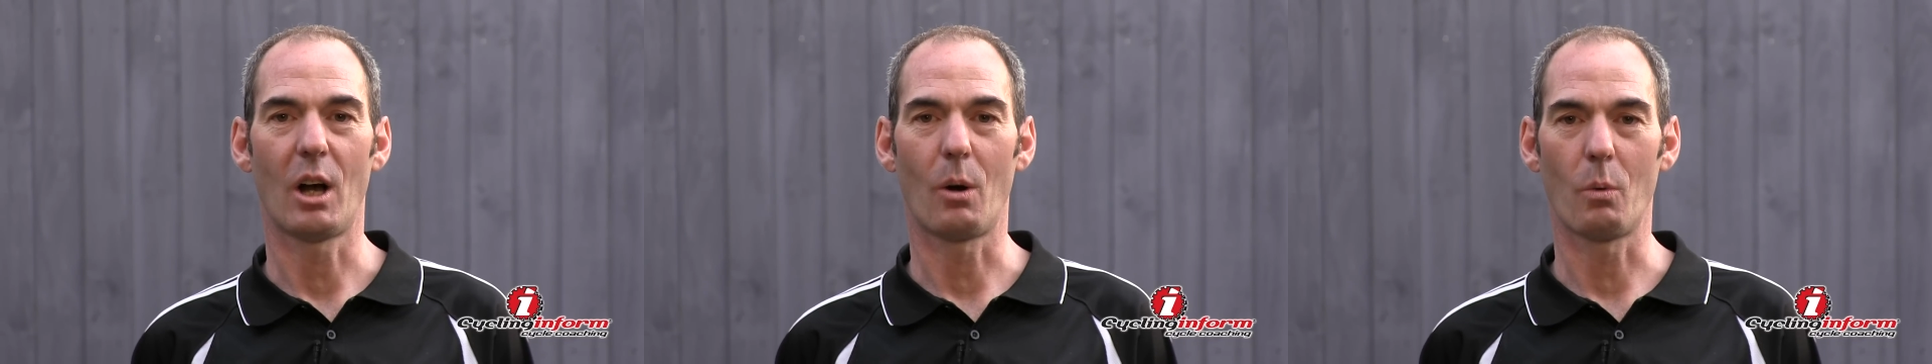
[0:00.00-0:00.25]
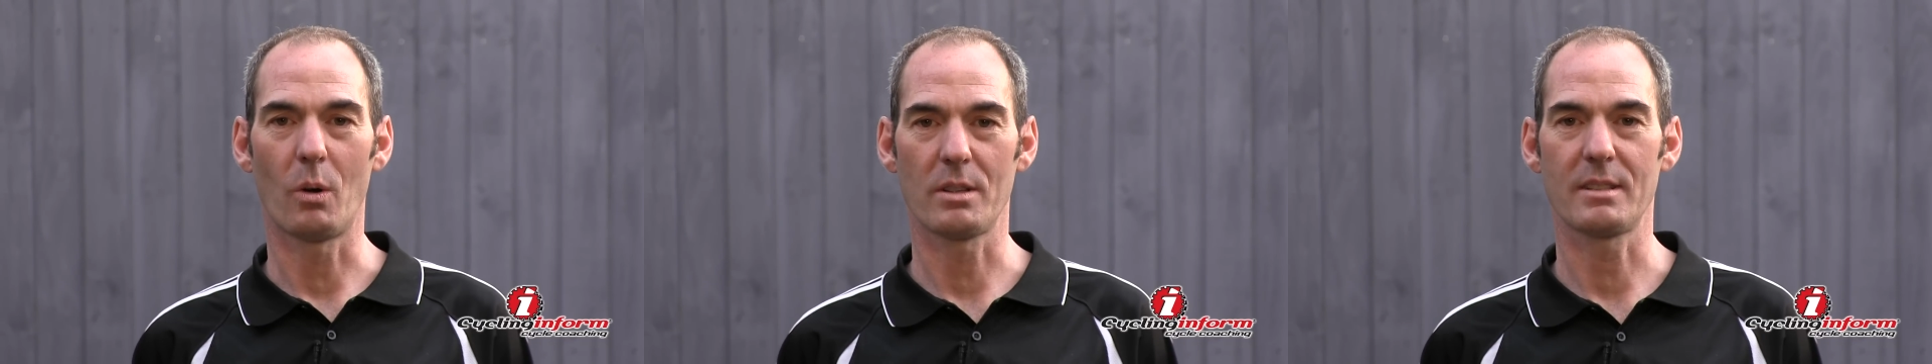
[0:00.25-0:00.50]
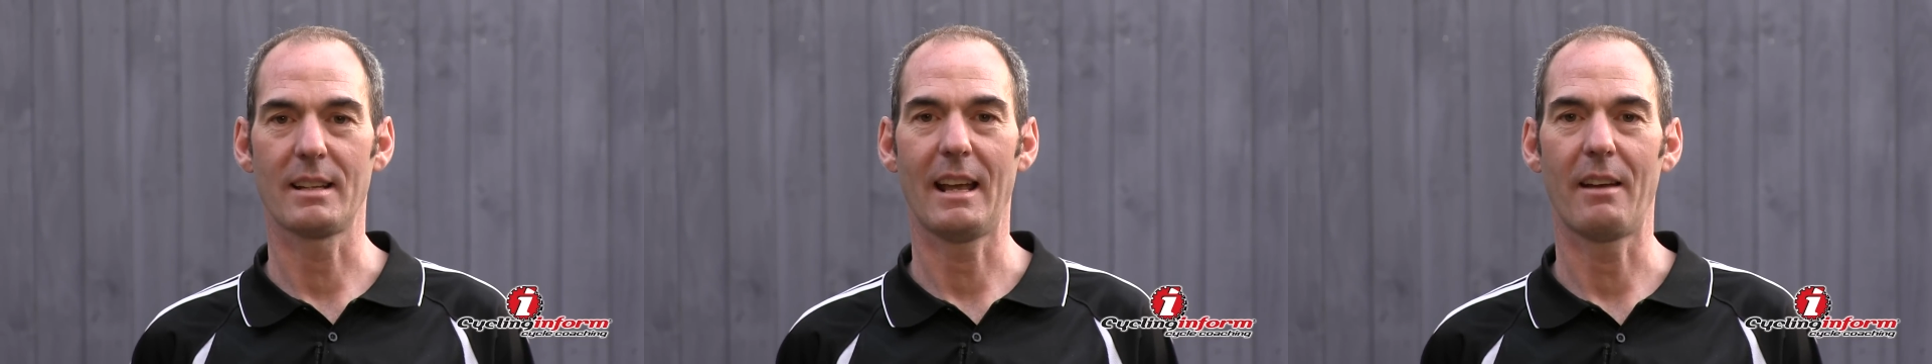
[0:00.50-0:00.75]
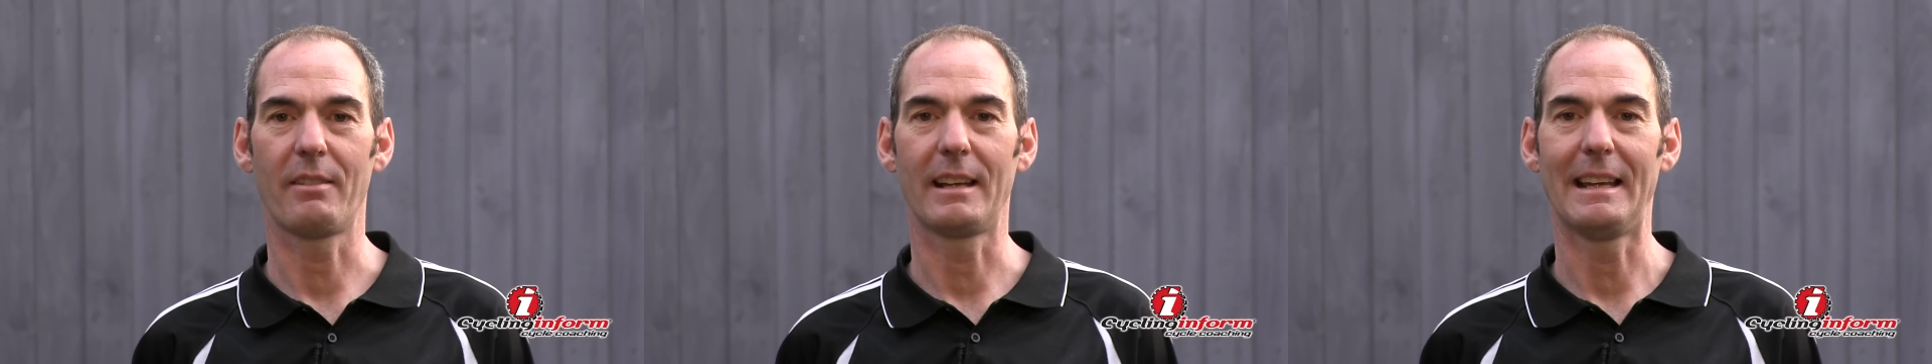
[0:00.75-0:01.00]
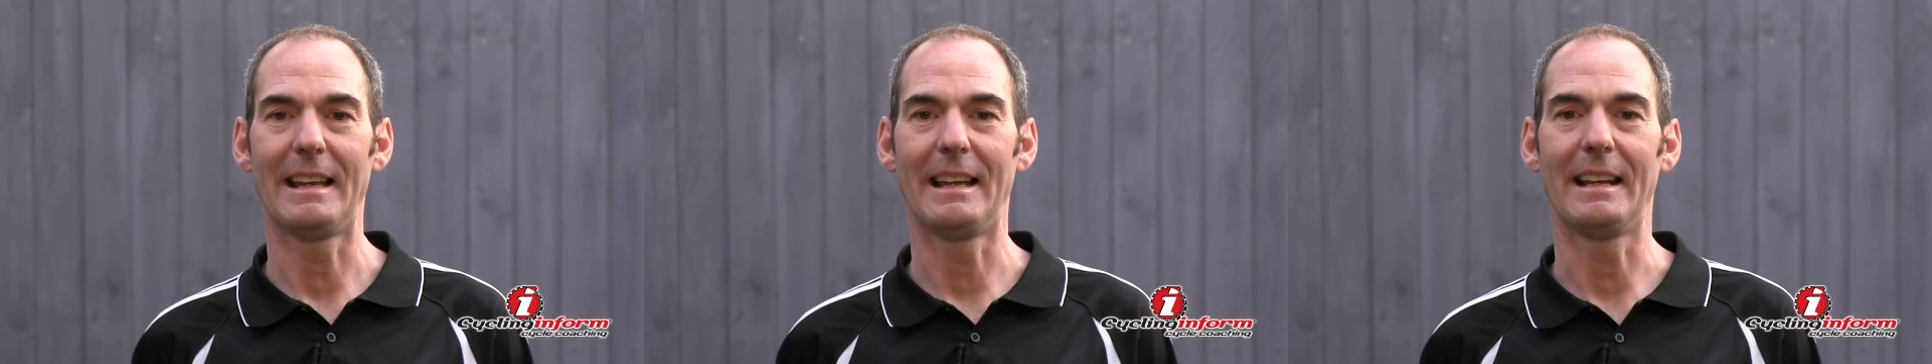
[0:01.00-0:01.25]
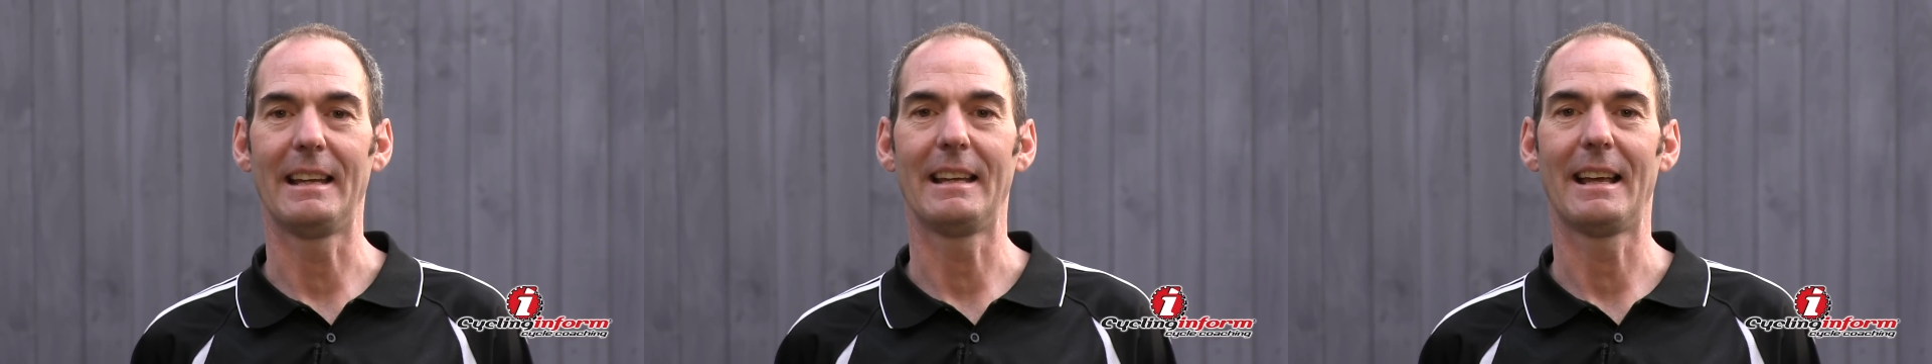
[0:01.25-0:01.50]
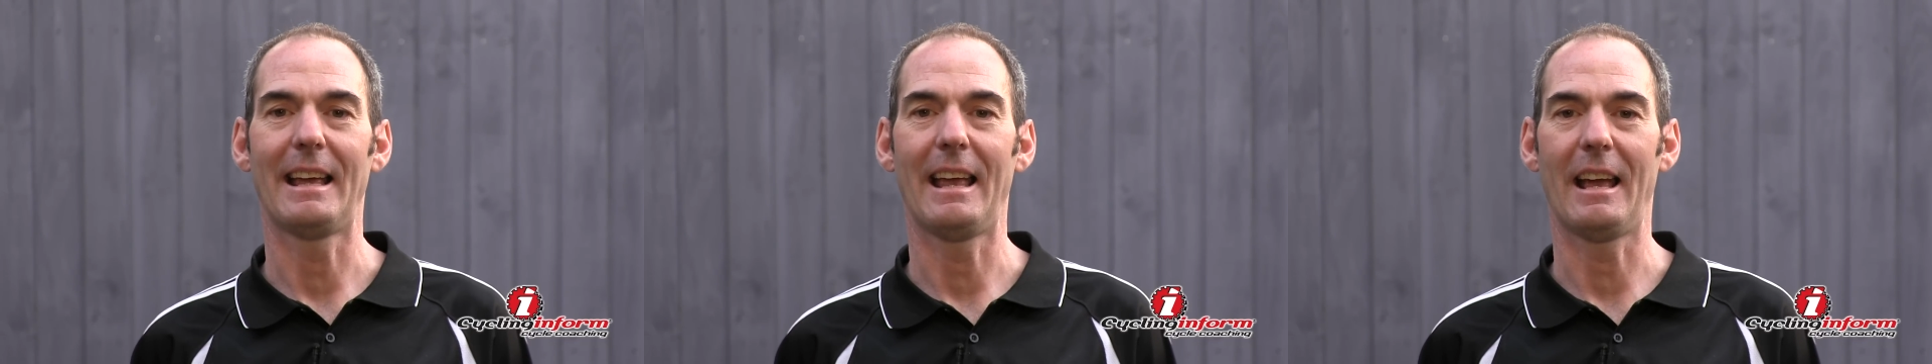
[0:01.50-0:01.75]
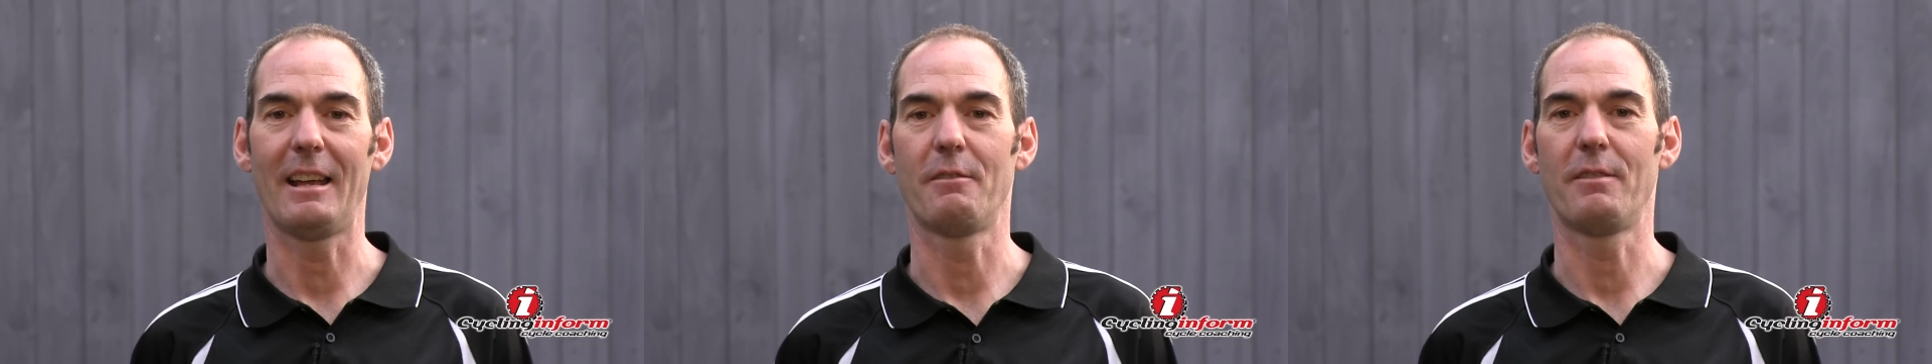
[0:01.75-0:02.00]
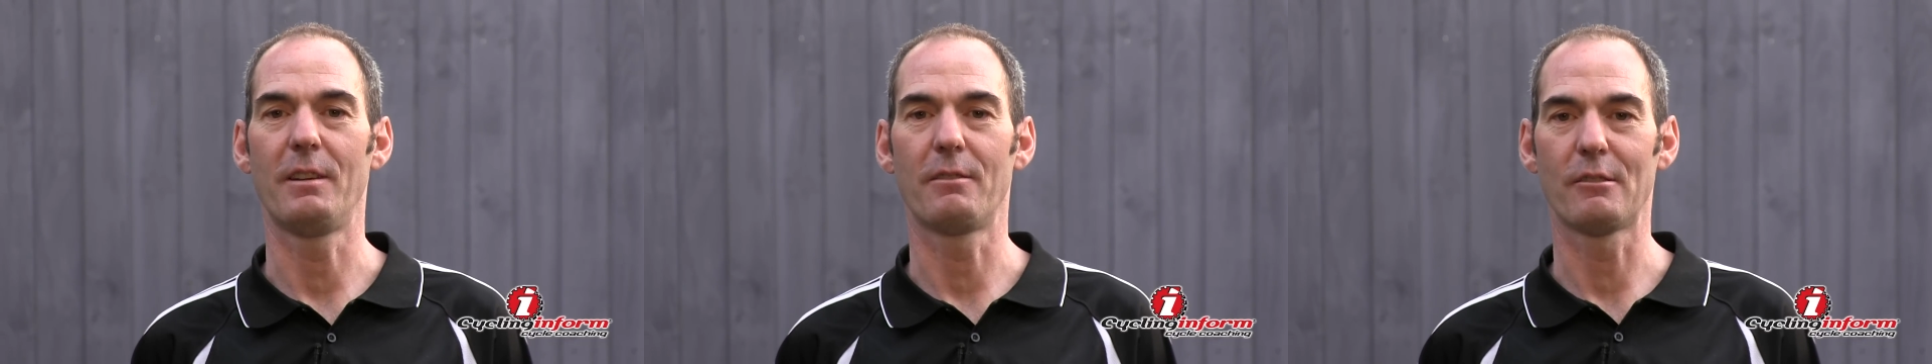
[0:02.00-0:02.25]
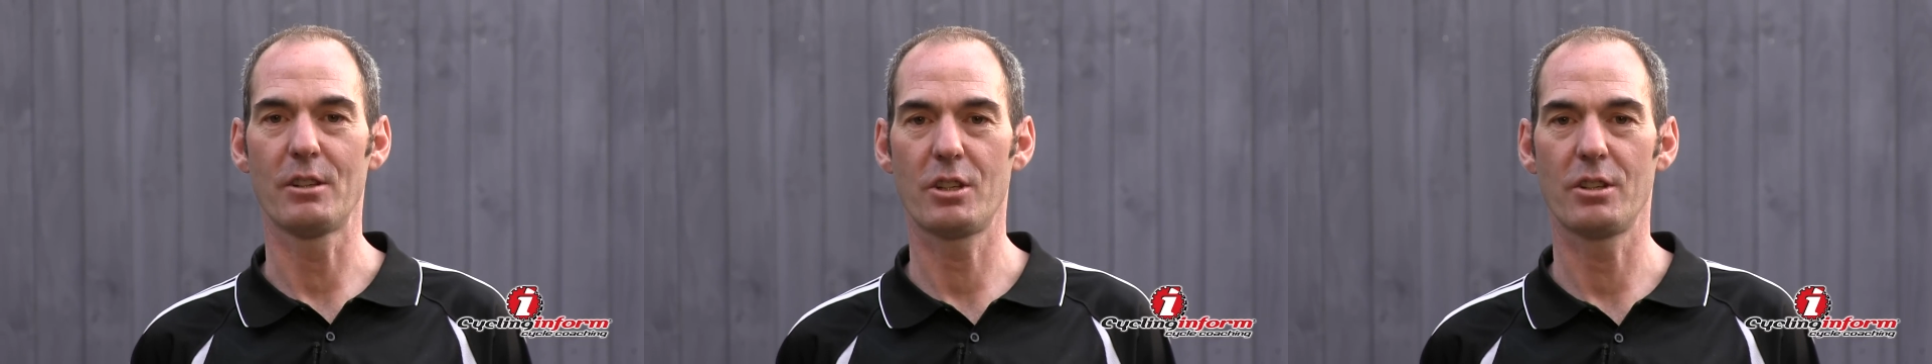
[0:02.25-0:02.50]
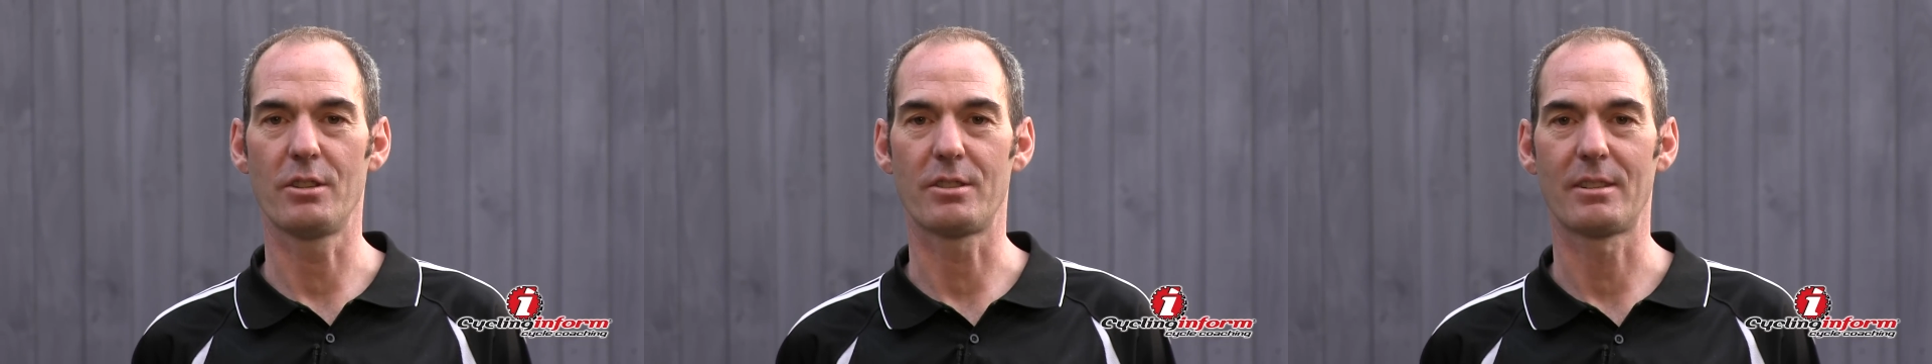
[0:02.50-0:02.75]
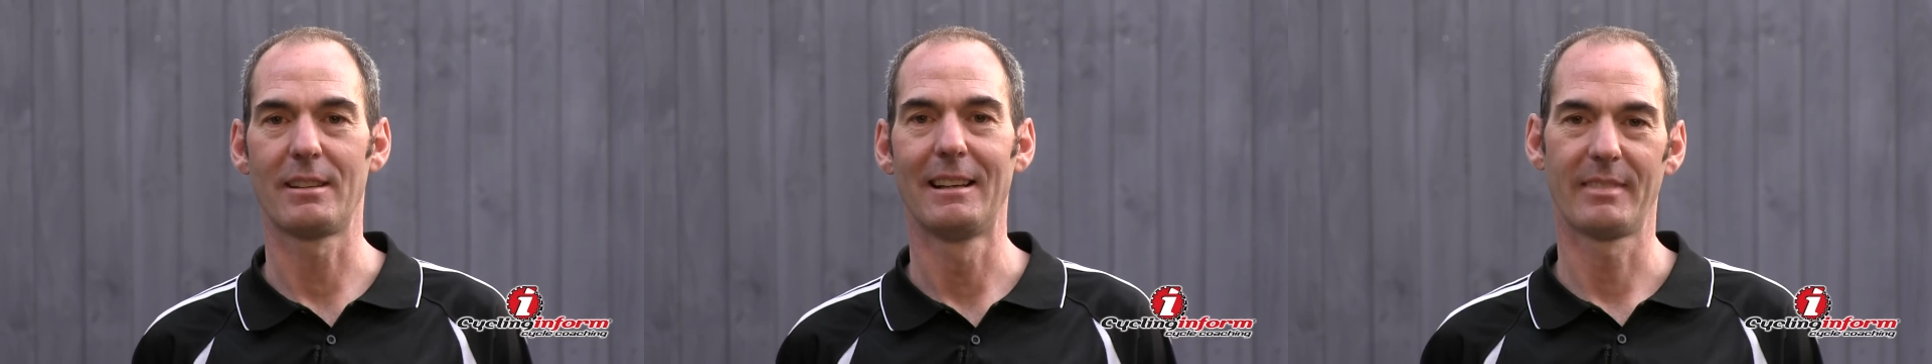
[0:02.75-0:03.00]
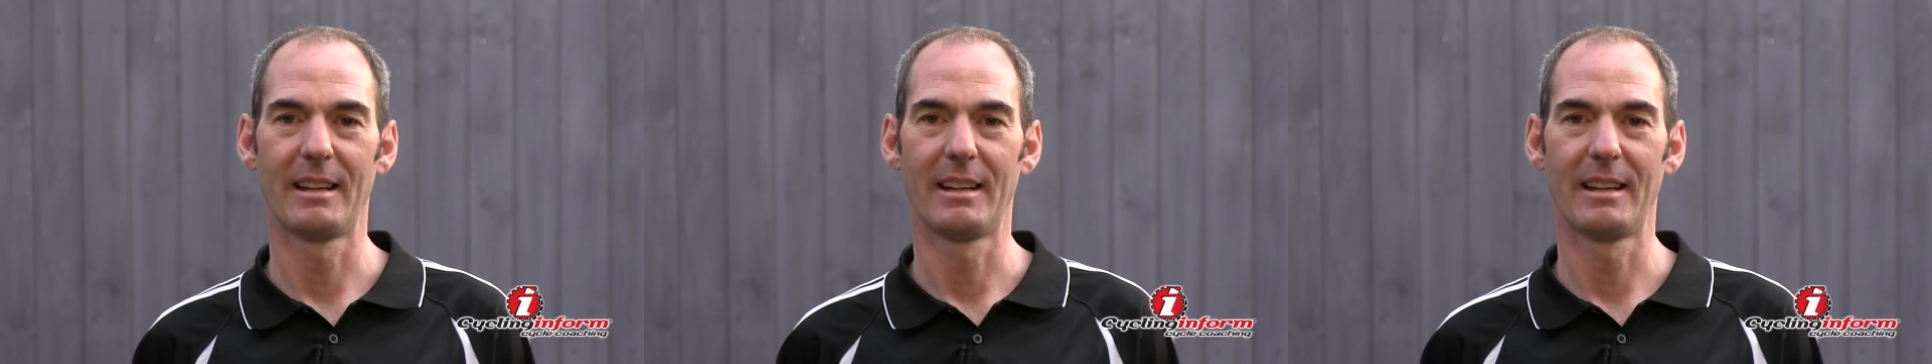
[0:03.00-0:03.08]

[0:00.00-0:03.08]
I wasn't having any hay fever issues.